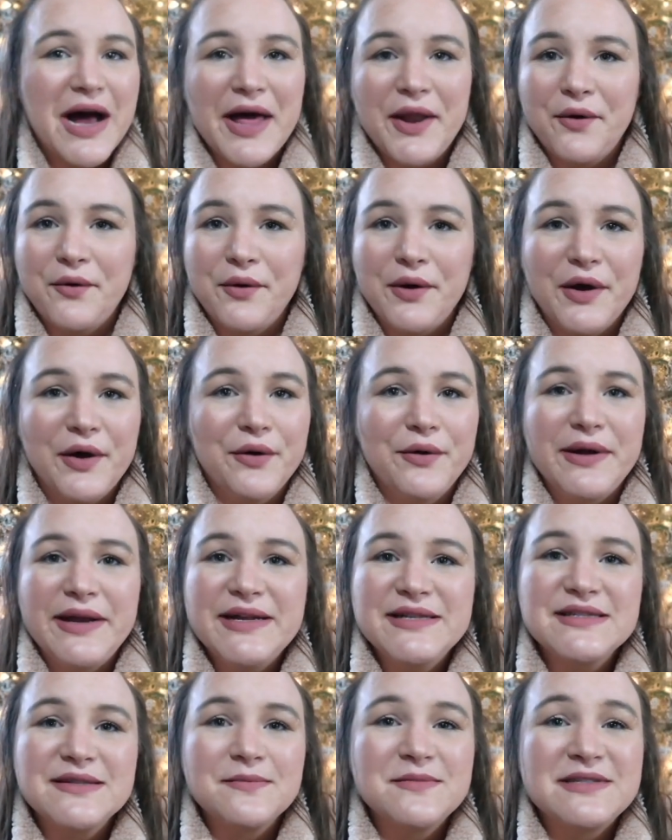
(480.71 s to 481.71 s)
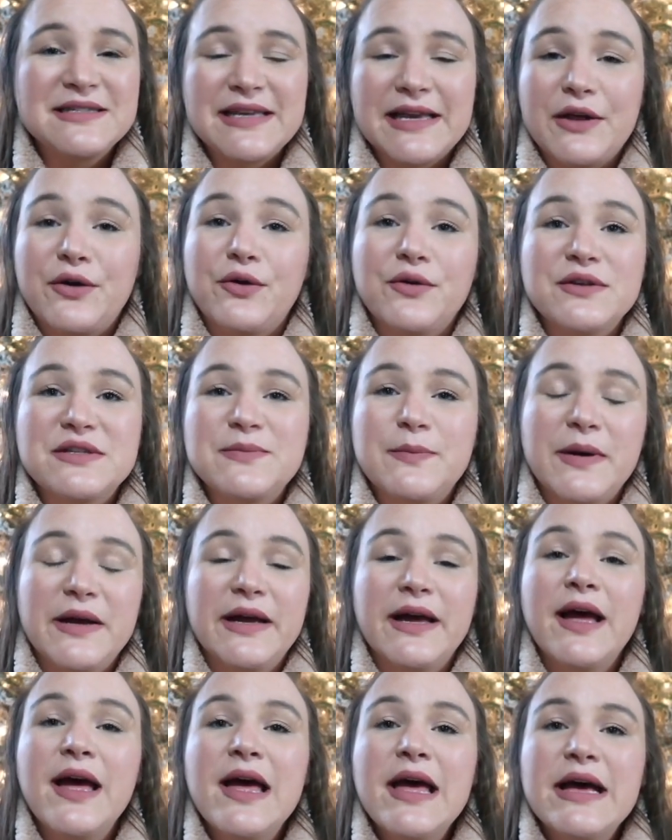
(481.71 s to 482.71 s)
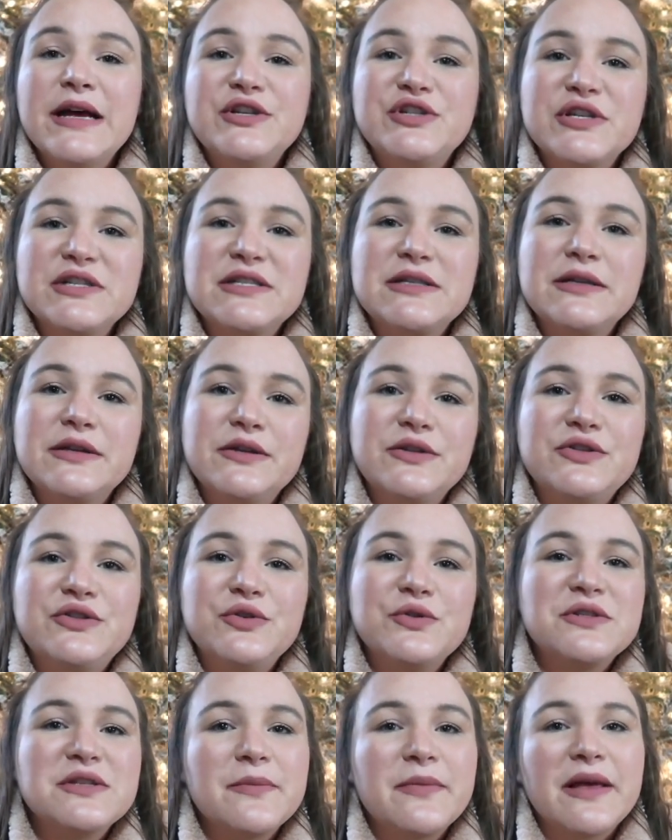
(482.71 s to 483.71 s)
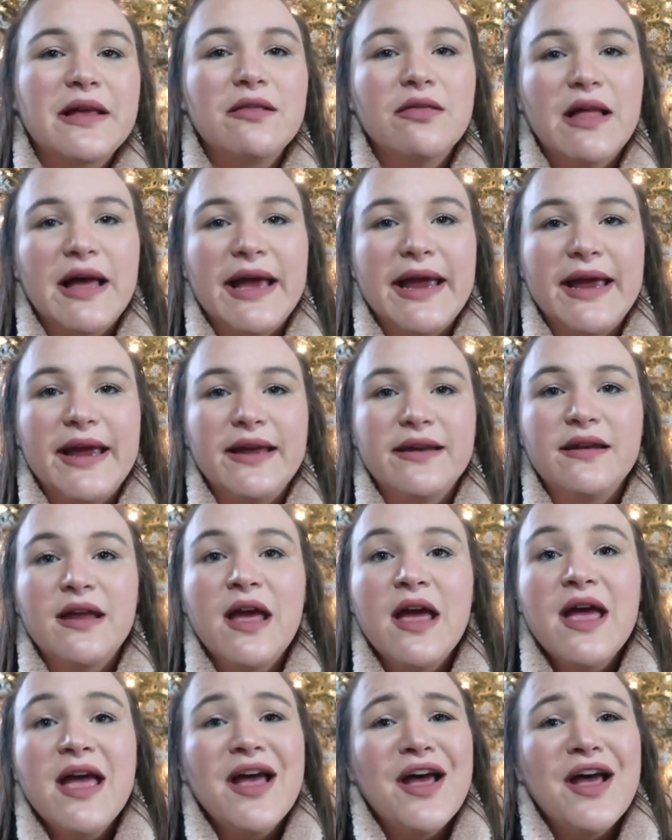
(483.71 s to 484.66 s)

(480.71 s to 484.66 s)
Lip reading: I don't know. Eat some Skittles, but just do something light.